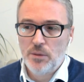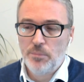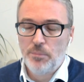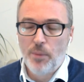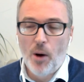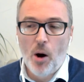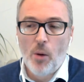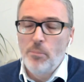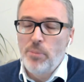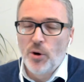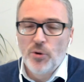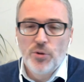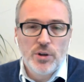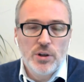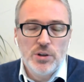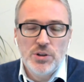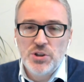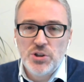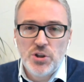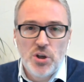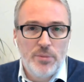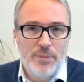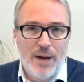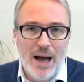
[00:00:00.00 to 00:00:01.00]
on both
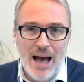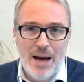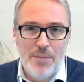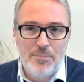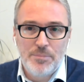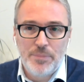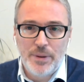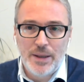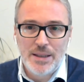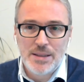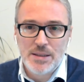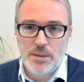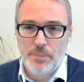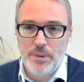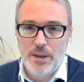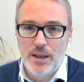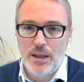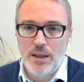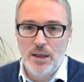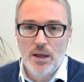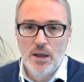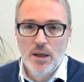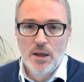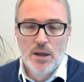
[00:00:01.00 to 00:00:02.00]
consumer and
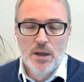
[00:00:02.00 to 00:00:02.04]
B2B